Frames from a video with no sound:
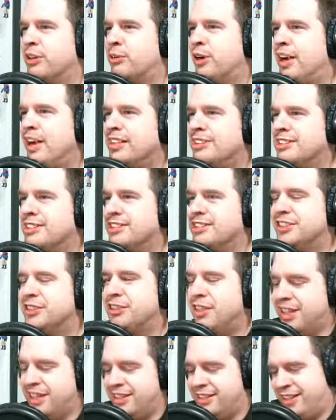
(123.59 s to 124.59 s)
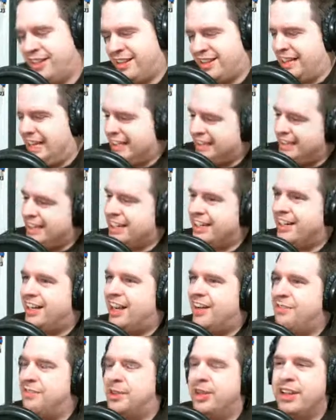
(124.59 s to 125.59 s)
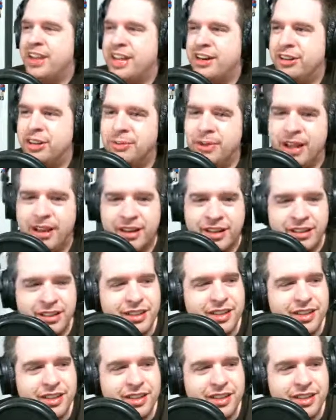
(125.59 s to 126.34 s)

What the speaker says: Why is this so... I'll like clean it off, be all anal about it.